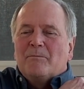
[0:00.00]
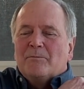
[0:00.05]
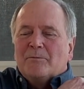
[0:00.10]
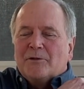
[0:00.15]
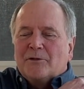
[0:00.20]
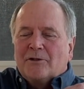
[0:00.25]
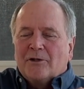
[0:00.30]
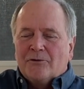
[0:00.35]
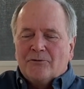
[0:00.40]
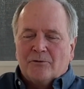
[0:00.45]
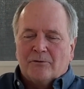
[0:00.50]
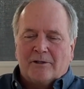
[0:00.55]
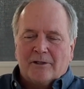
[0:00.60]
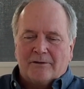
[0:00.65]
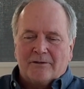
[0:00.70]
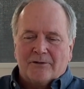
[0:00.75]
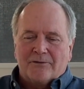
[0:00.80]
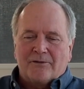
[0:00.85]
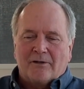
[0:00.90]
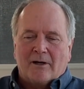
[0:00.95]
because you
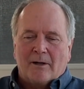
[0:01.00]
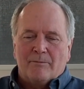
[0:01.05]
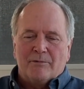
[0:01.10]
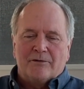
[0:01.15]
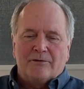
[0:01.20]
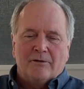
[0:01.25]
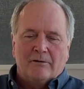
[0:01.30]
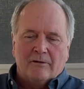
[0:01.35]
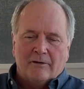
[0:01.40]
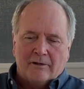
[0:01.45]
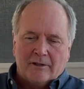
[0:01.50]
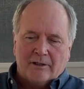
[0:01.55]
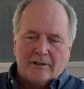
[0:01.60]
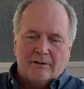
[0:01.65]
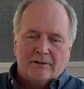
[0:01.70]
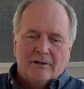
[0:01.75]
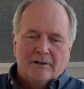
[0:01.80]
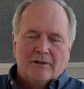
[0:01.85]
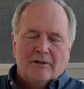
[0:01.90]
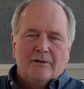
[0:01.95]
get this
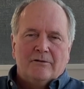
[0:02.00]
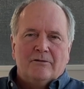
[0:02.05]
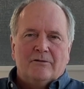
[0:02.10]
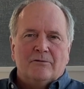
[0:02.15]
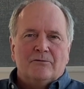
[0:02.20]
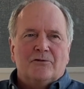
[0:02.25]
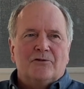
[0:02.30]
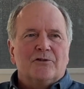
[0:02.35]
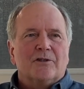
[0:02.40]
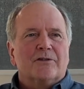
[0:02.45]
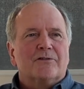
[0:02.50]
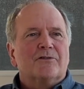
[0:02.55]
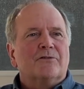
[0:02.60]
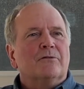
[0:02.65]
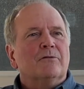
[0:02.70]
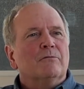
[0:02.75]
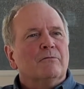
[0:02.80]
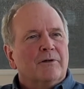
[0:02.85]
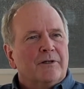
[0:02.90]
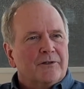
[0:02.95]
opportunity to just
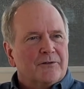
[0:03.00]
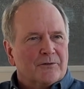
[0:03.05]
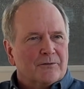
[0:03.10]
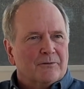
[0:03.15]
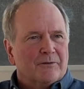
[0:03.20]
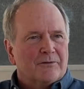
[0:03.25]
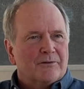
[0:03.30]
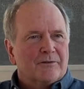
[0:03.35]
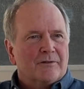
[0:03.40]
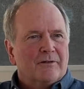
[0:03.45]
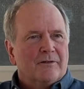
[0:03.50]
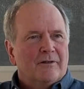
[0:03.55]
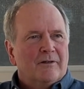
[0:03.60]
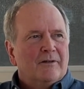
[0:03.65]
do research.